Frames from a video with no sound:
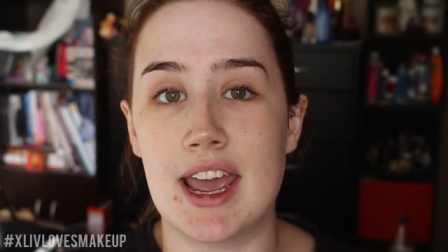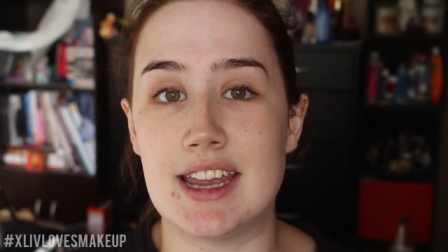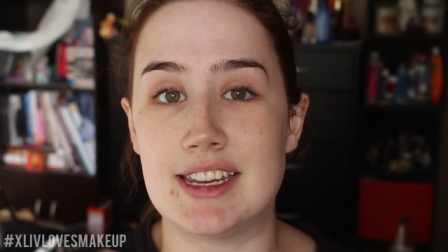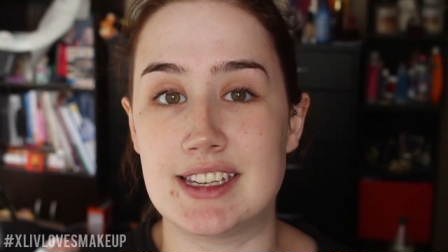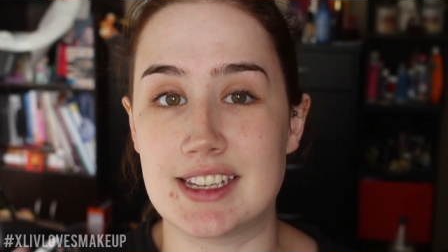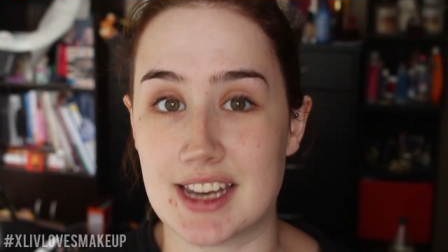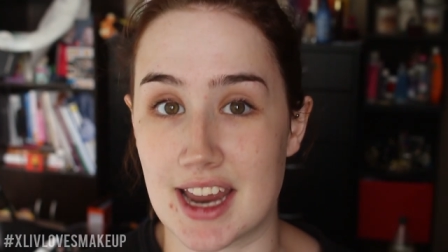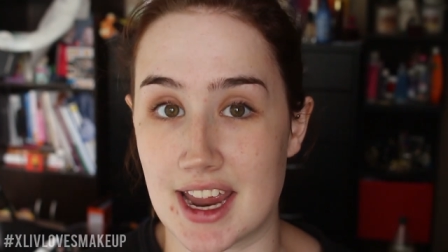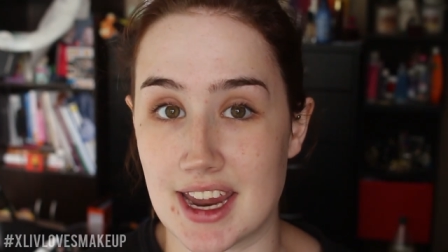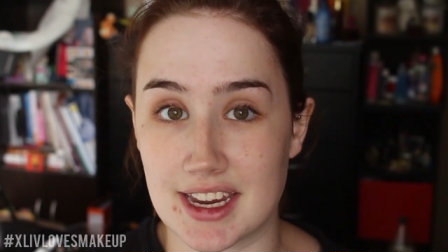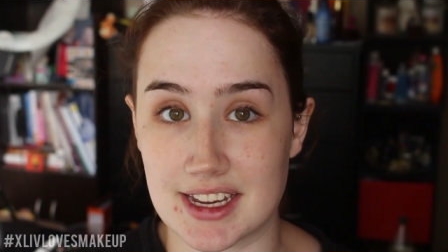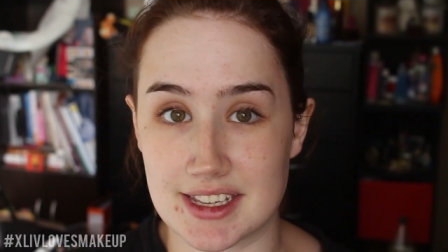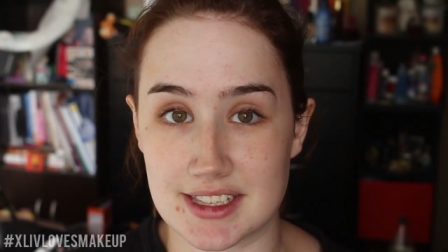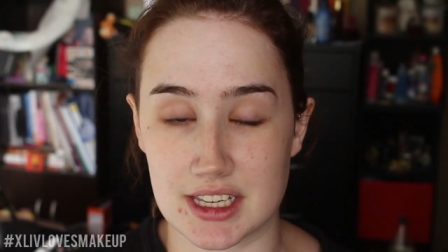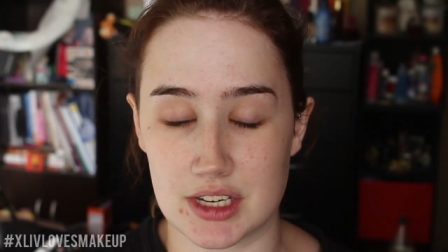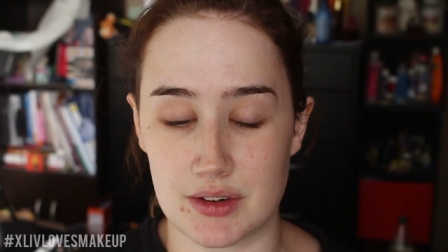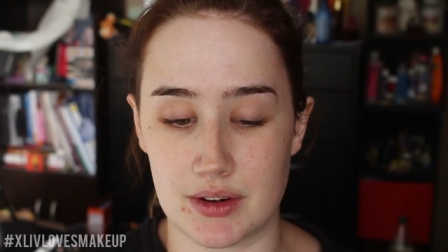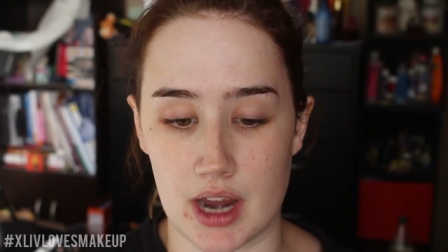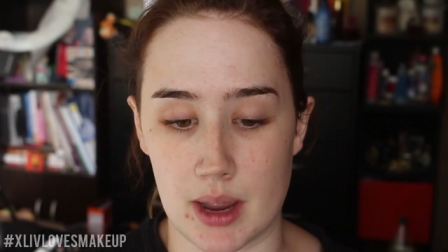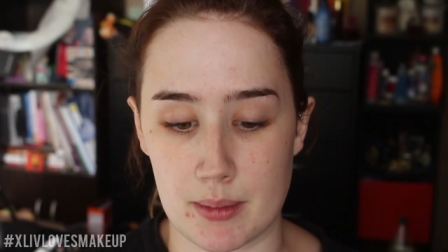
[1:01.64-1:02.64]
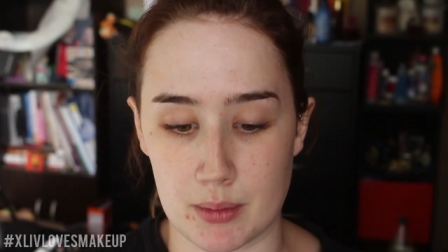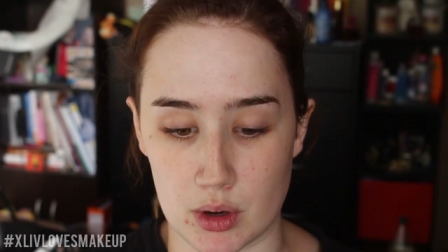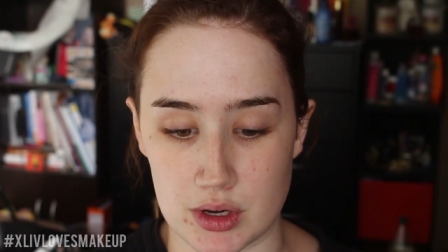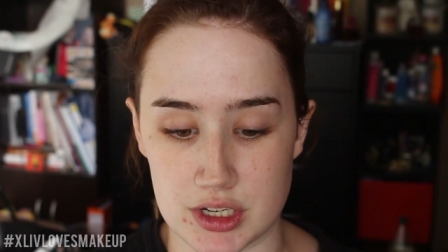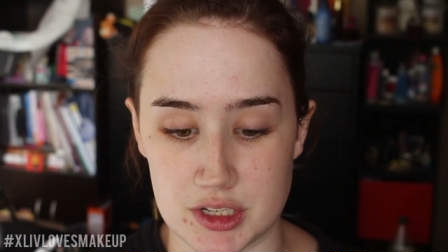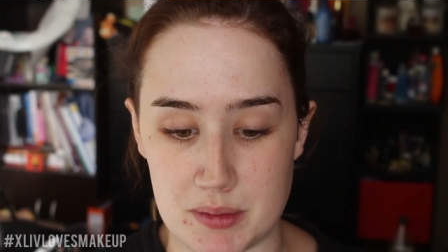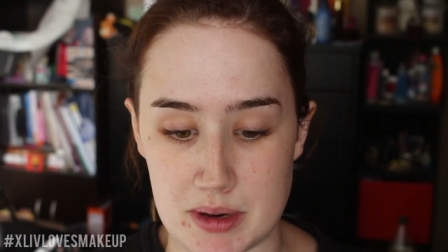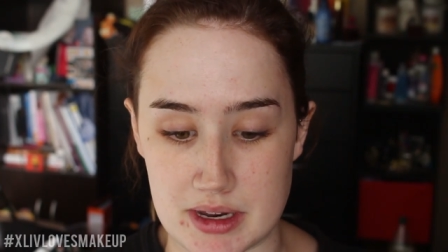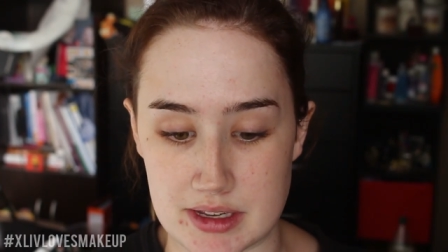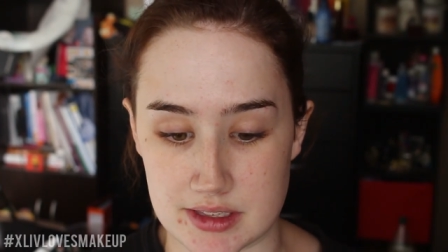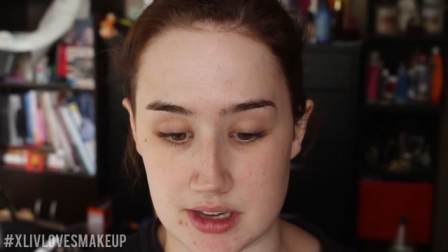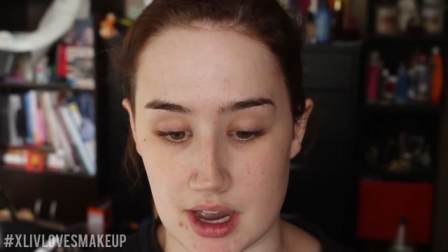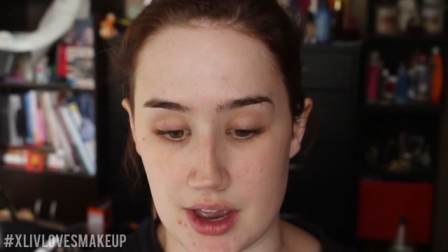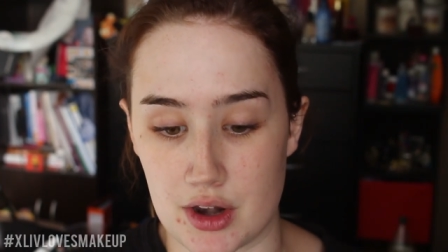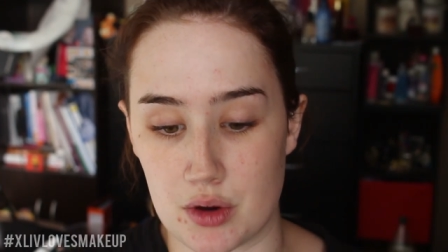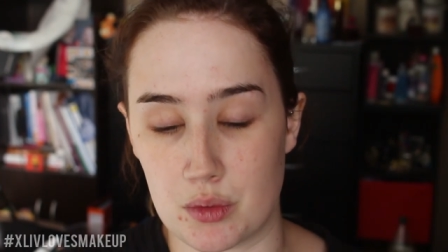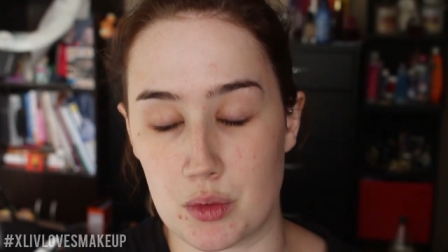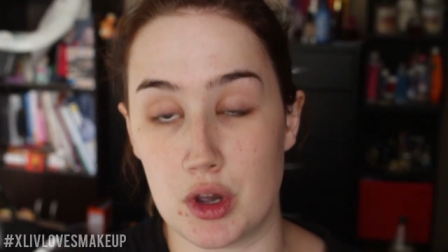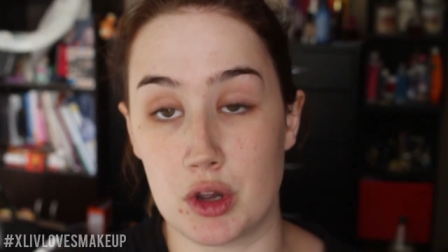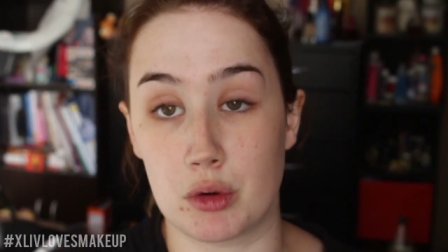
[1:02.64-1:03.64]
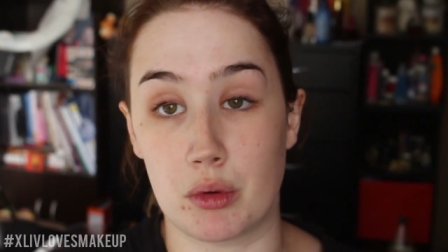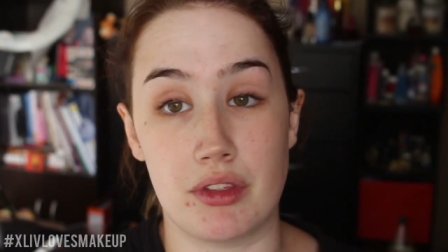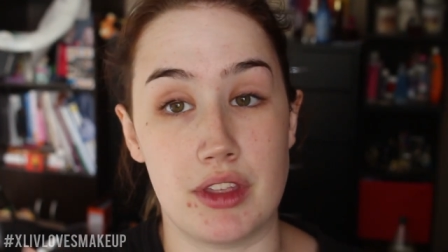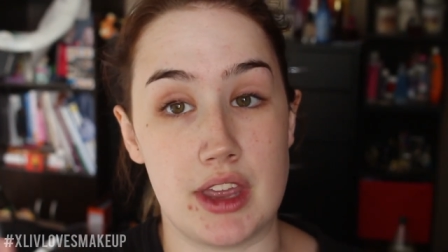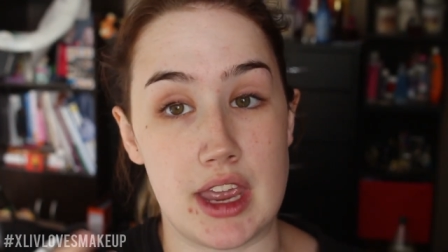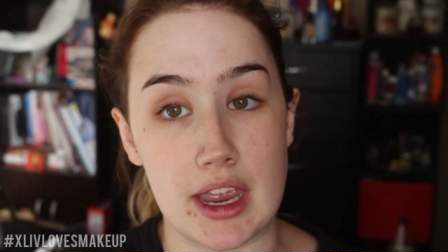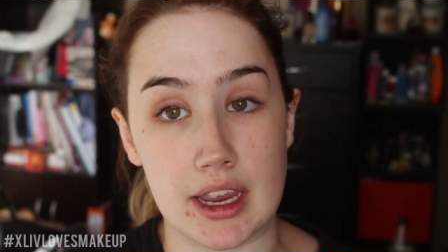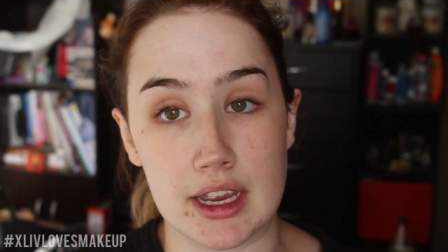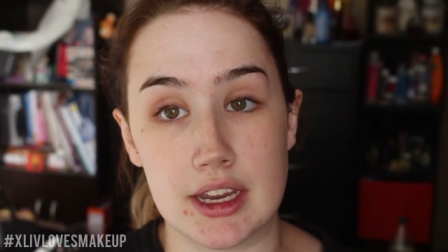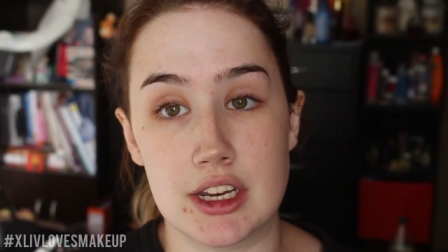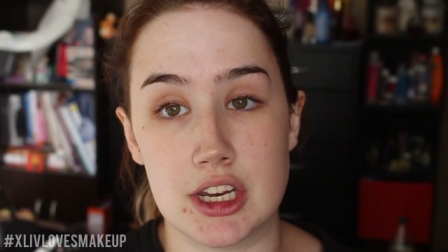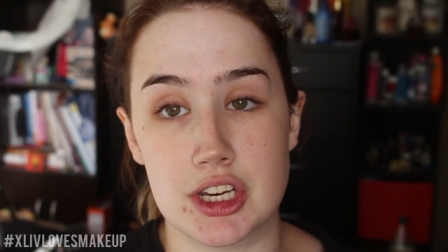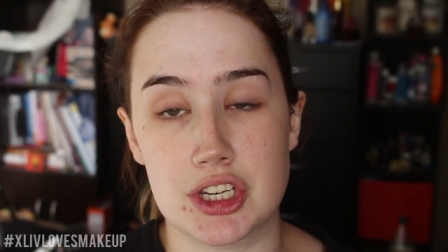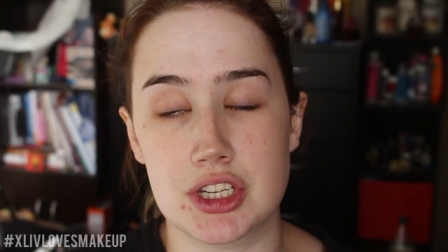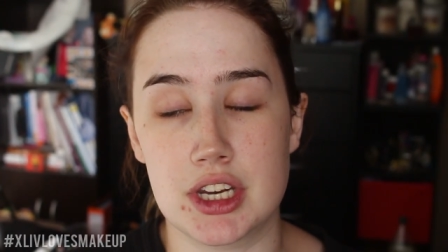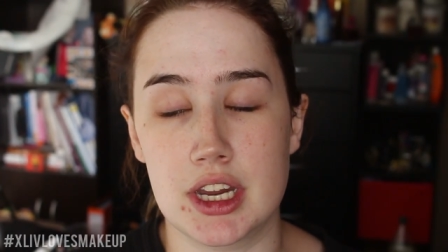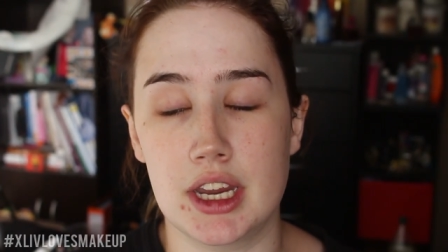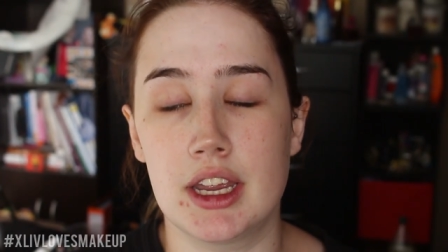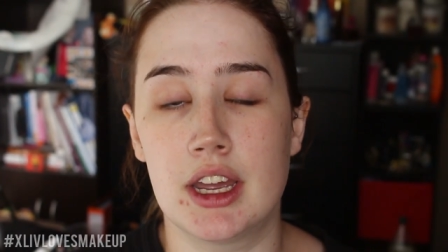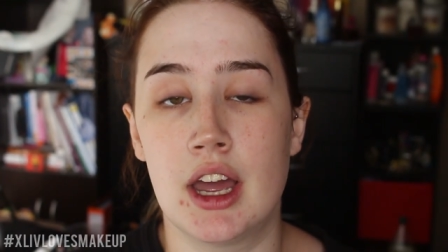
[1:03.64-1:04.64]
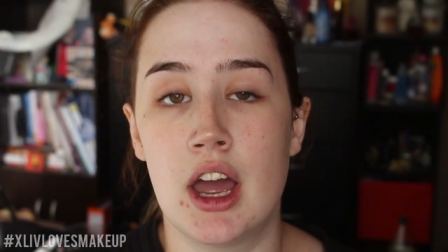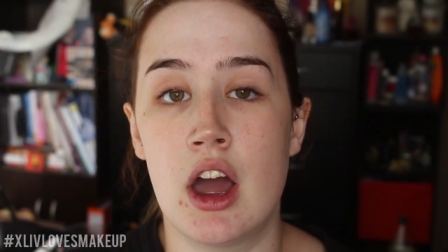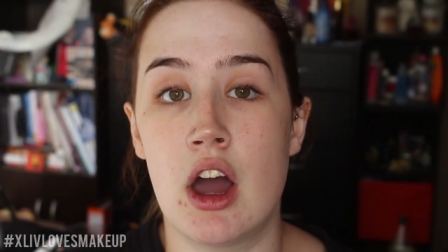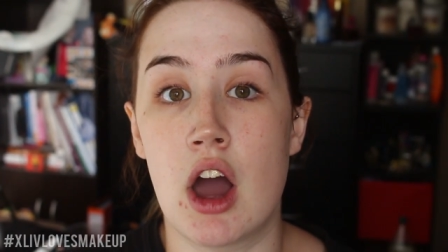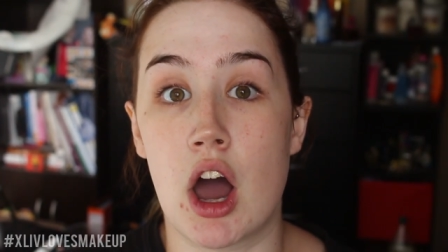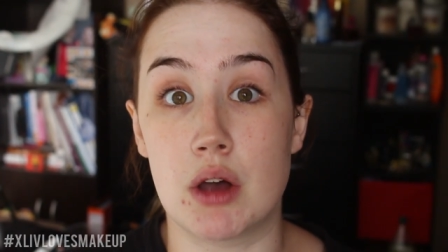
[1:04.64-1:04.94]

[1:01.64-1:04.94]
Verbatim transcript: And today, considering I'm going to be inside at work with air conditioning,